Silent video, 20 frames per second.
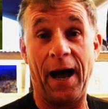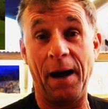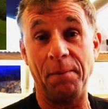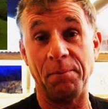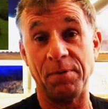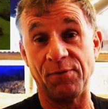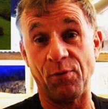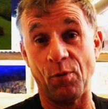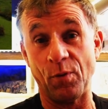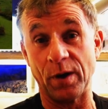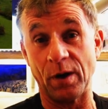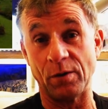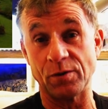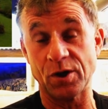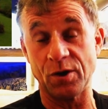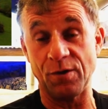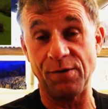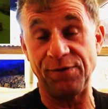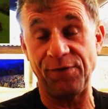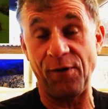before we go
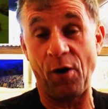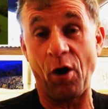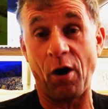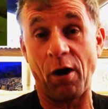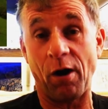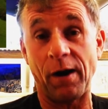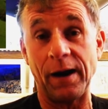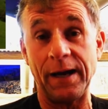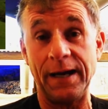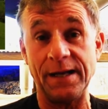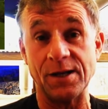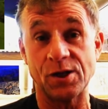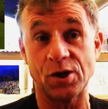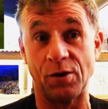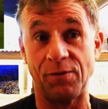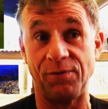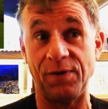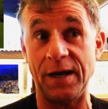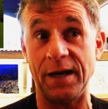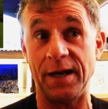too far into
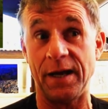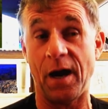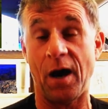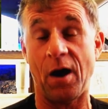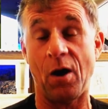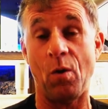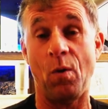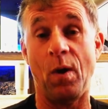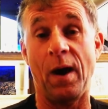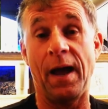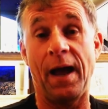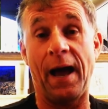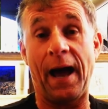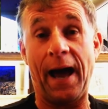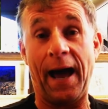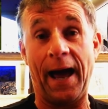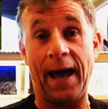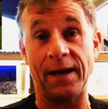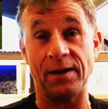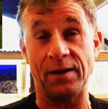the video,
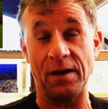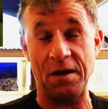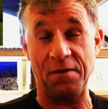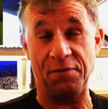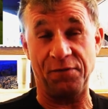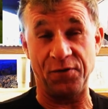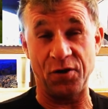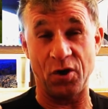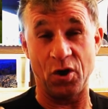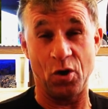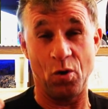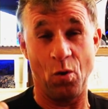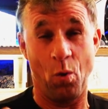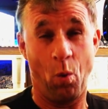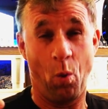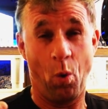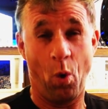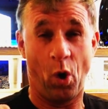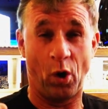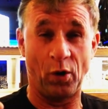and if you
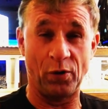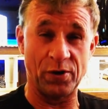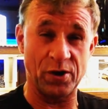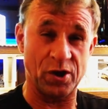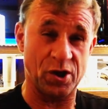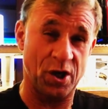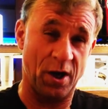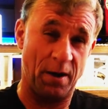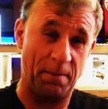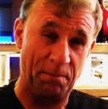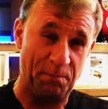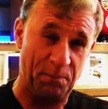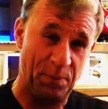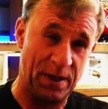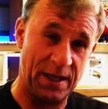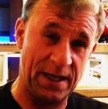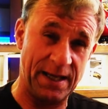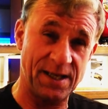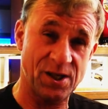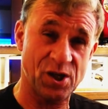want
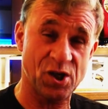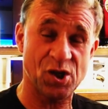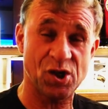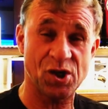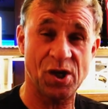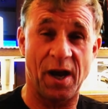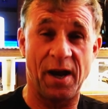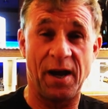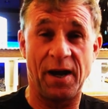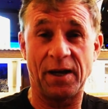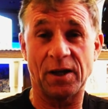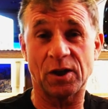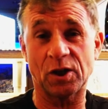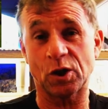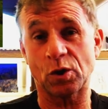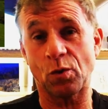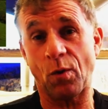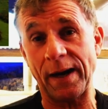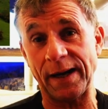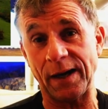peace,
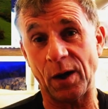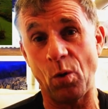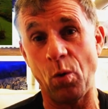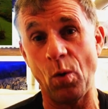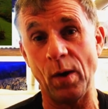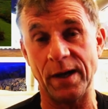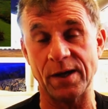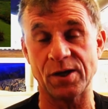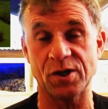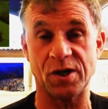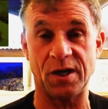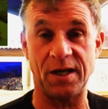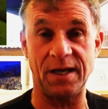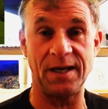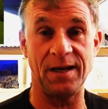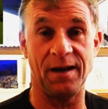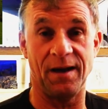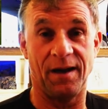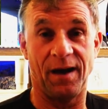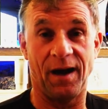
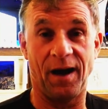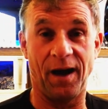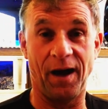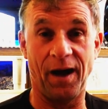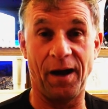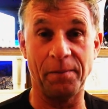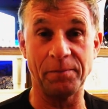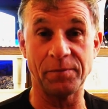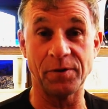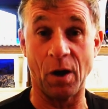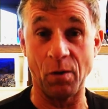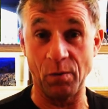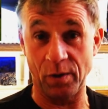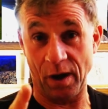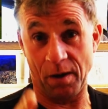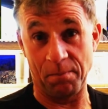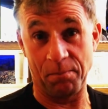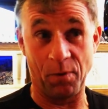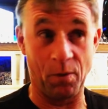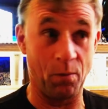tranquility, don't
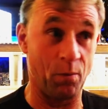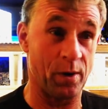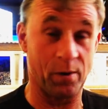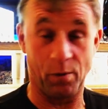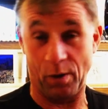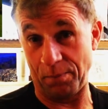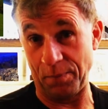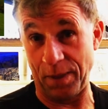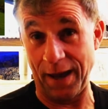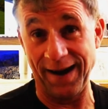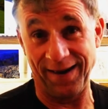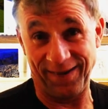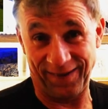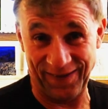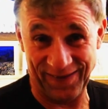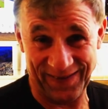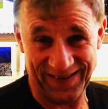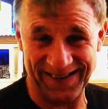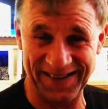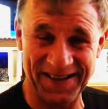come when we're up there.
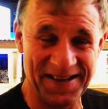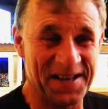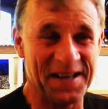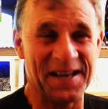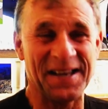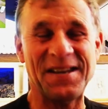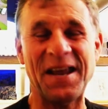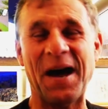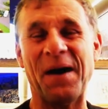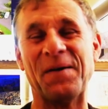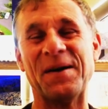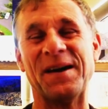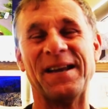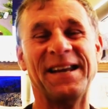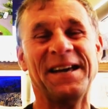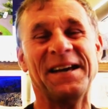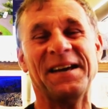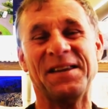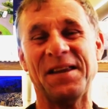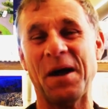No,
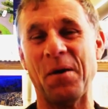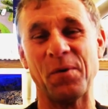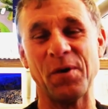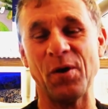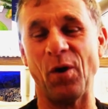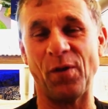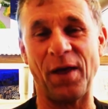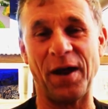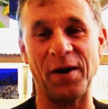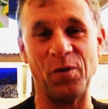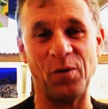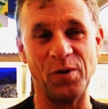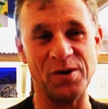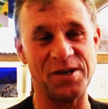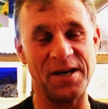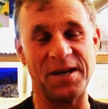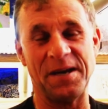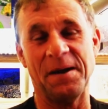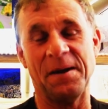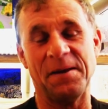we're not that
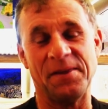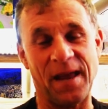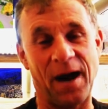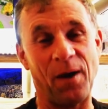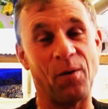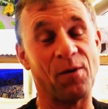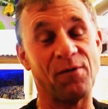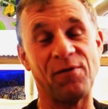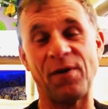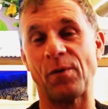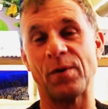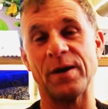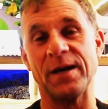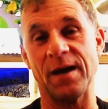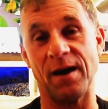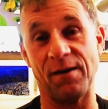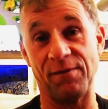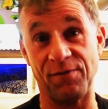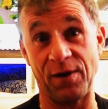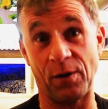noisy. No, we're
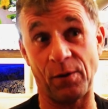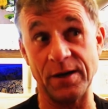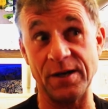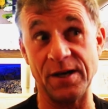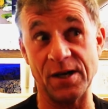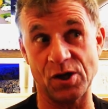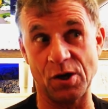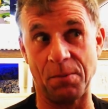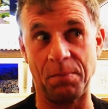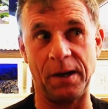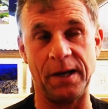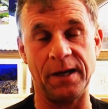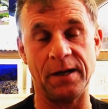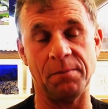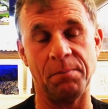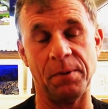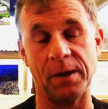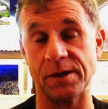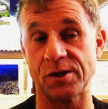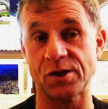very, very
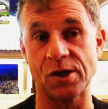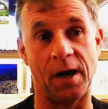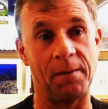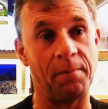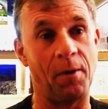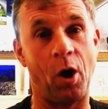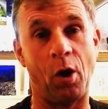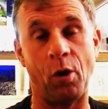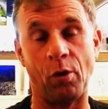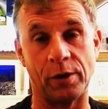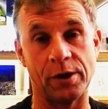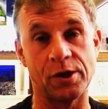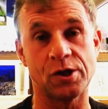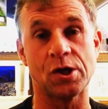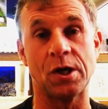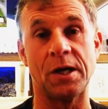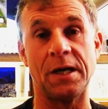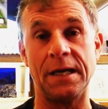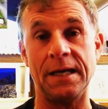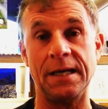disciplined. But
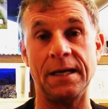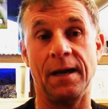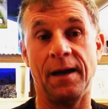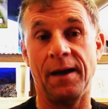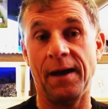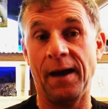honestly,